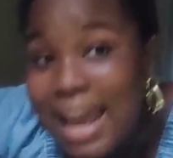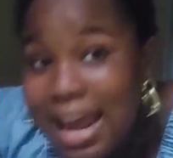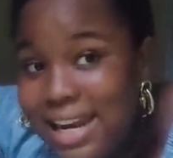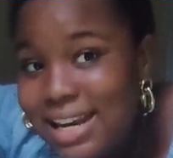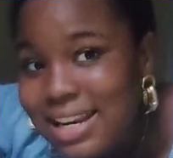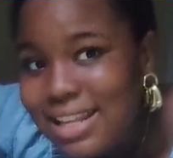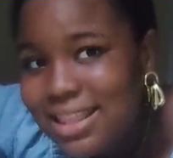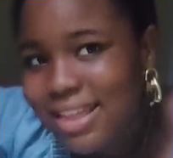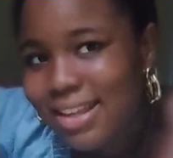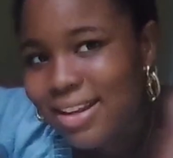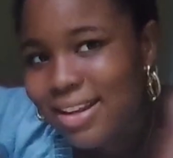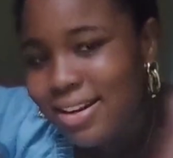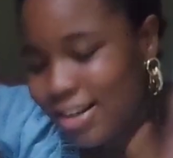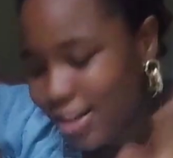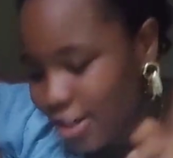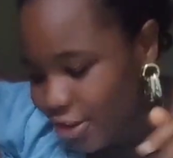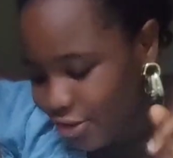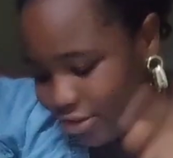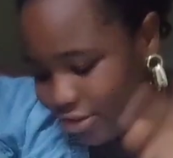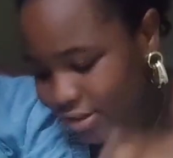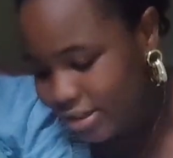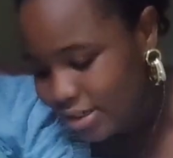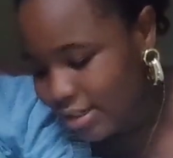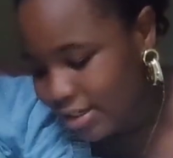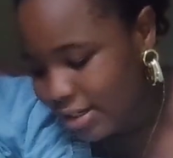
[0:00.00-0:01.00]
Anything,
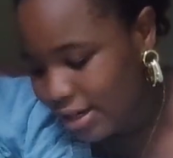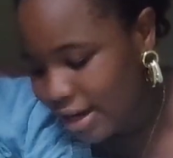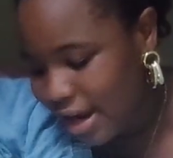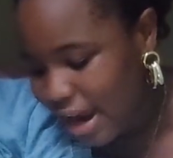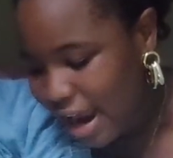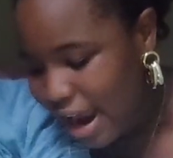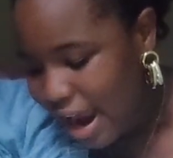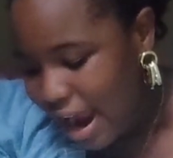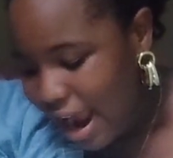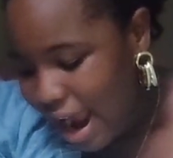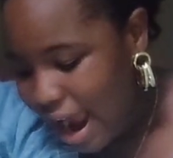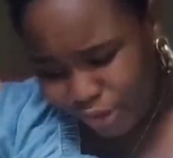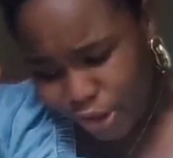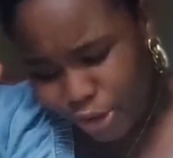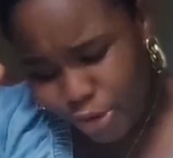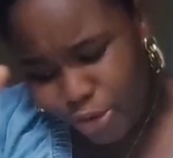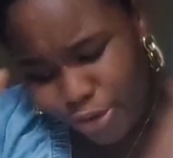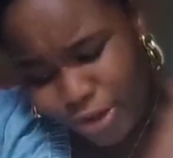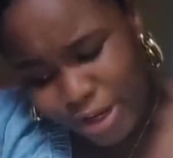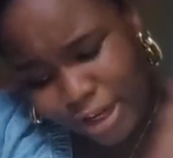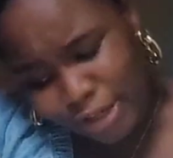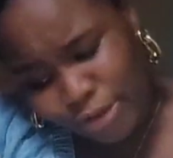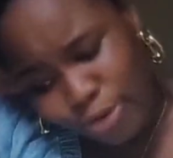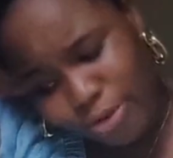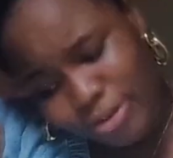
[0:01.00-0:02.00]
literally. You
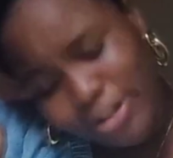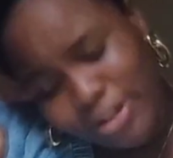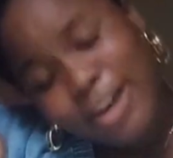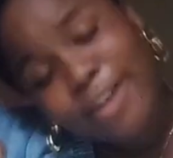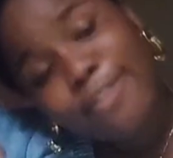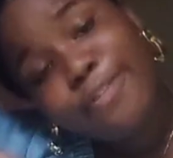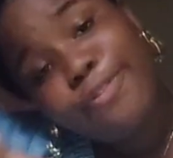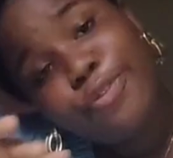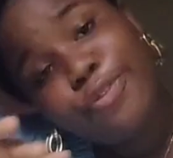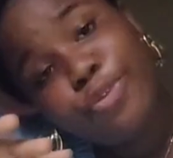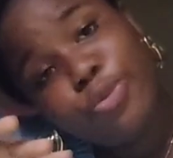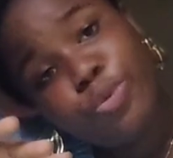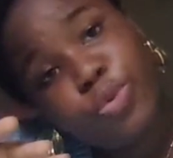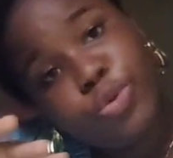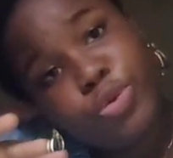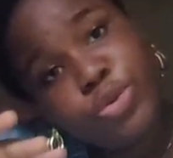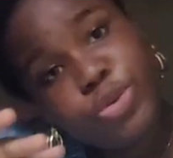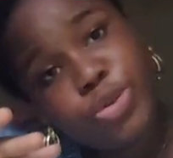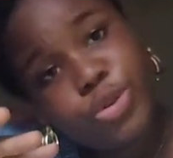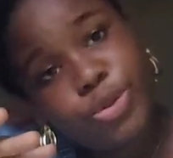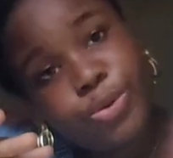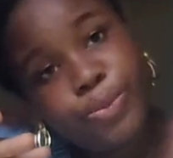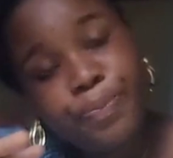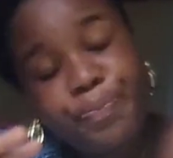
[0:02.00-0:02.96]
can order food.